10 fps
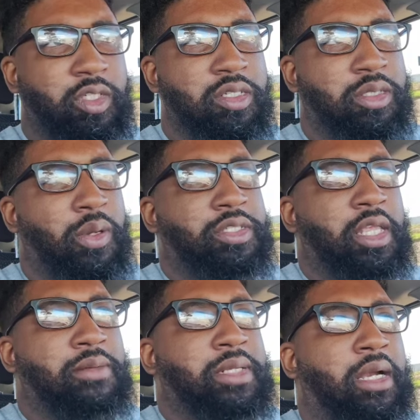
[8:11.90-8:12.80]
So it
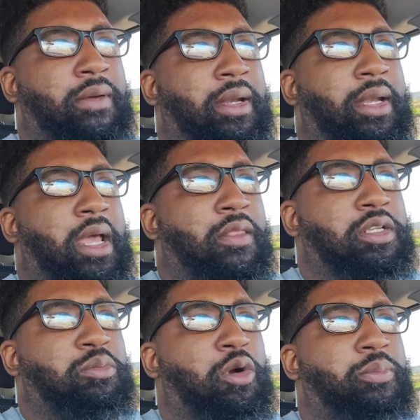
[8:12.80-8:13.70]
seems like right now
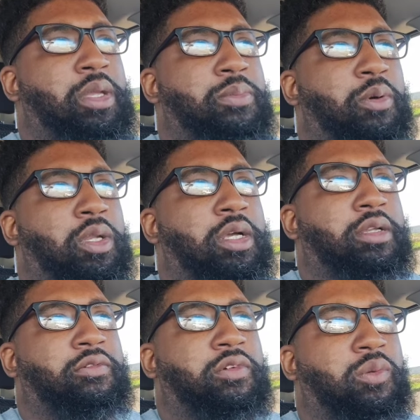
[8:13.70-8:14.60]
there's more people
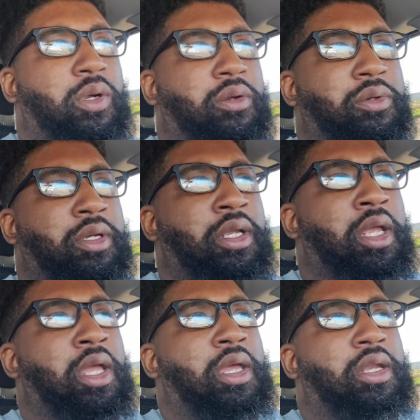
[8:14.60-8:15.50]
looking for work
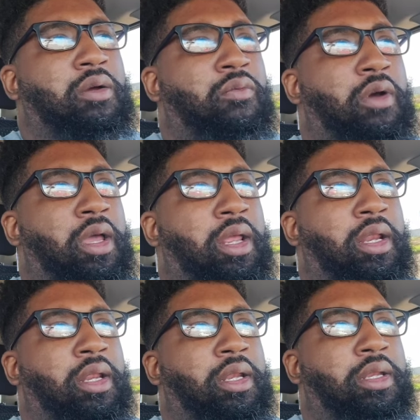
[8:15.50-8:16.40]
than
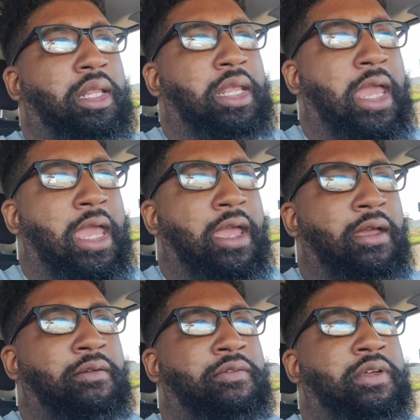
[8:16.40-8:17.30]
what they
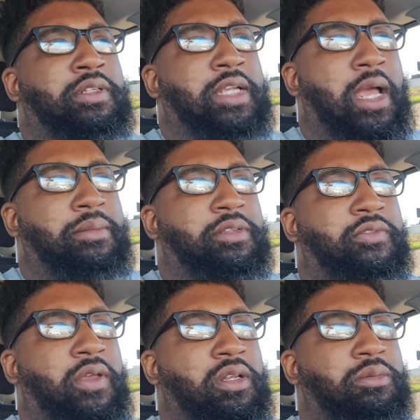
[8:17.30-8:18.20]
have jobs
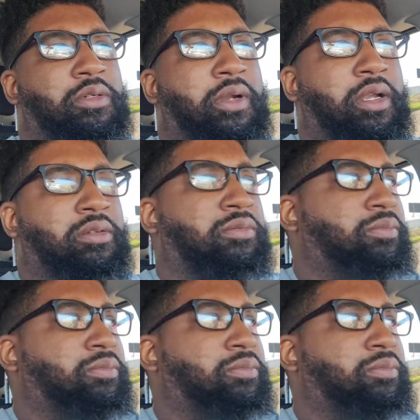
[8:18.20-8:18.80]
available, right?